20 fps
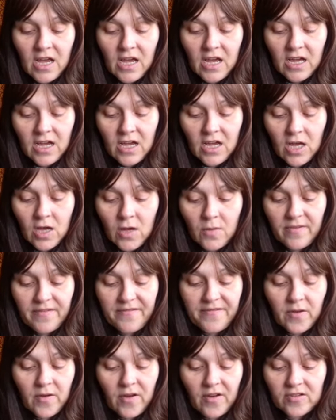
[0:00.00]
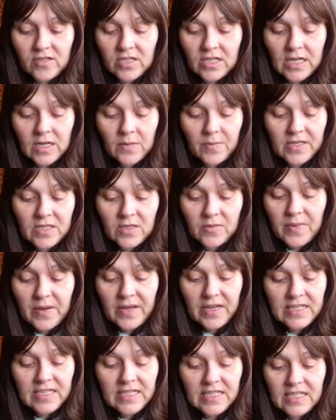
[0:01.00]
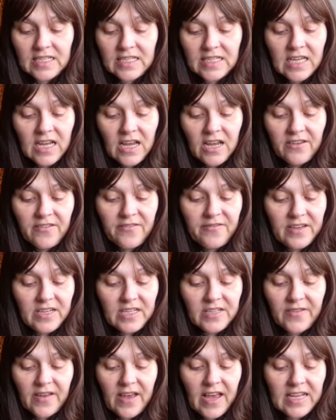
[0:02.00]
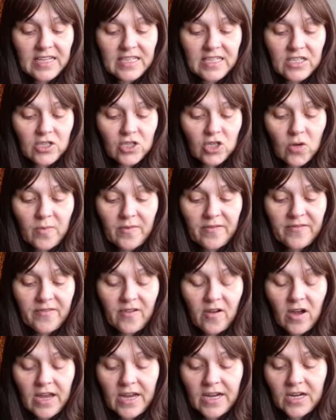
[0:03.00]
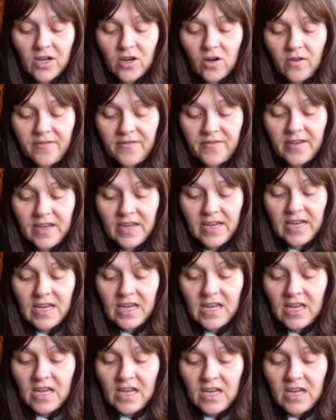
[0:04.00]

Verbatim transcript: Um, a few extra little bits and pieces, fees for Etsy, Shopify and Ko-fi.